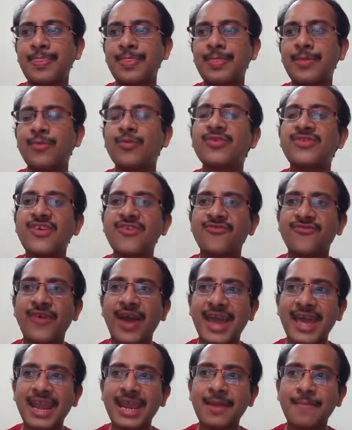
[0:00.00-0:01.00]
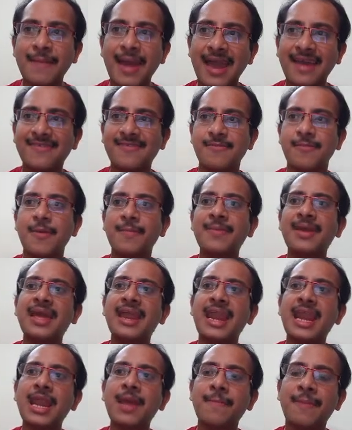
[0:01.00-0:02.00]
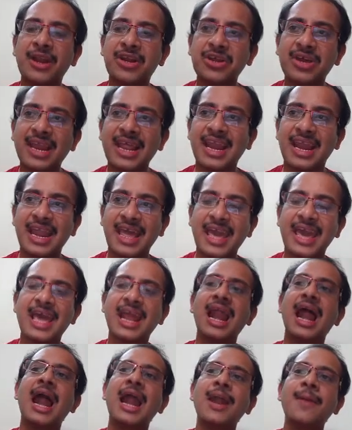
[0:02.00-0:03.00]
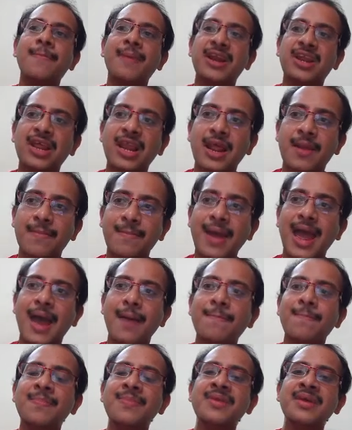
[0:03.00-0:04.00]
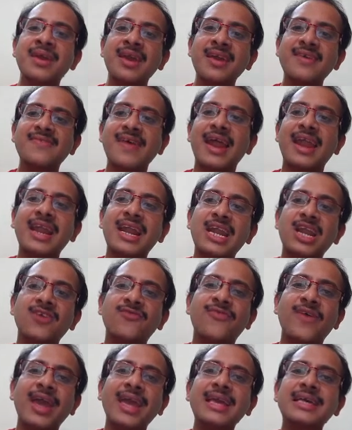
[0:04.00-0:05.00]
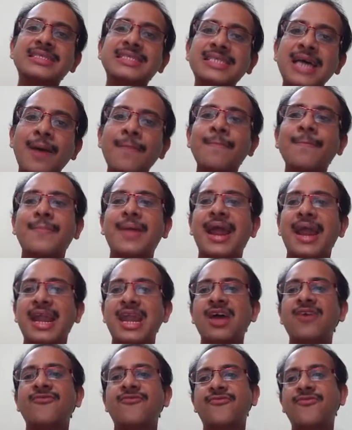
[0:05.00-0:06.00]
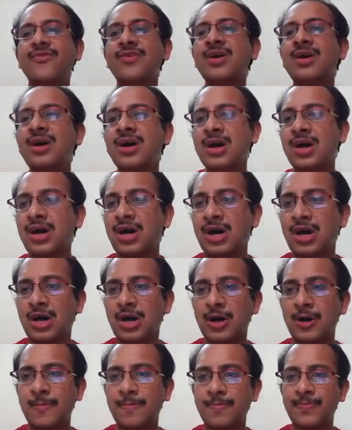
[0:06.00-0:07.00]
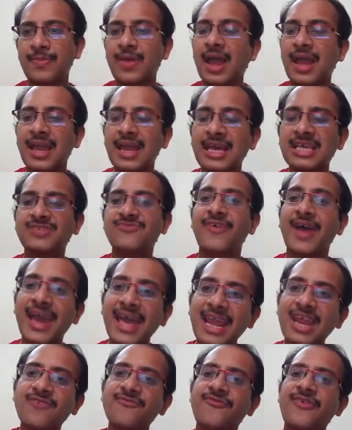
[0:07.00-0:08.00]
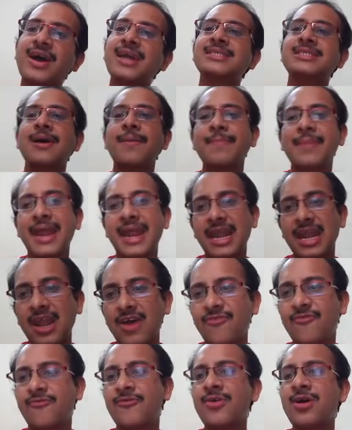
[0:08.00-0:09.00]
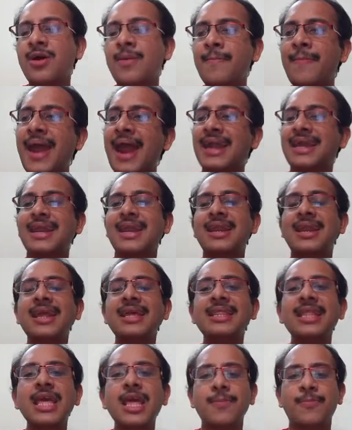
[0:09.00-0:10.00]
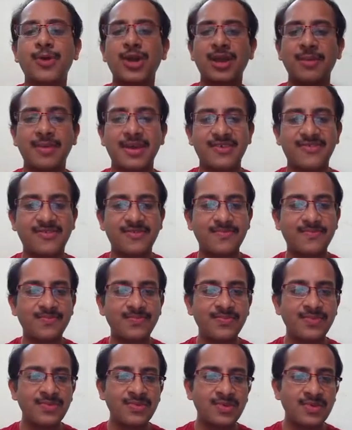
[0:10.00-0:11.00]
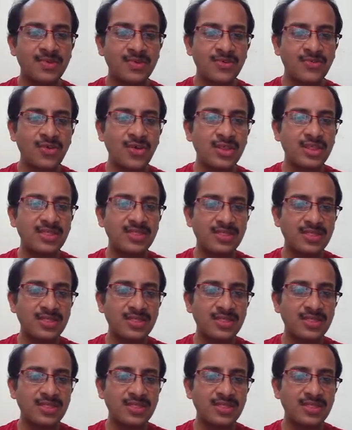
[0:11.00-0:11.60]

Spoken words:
which is firing maximum in any particular layer and particular map is identifying some kind of is firing for some kind of pattern in the input image. So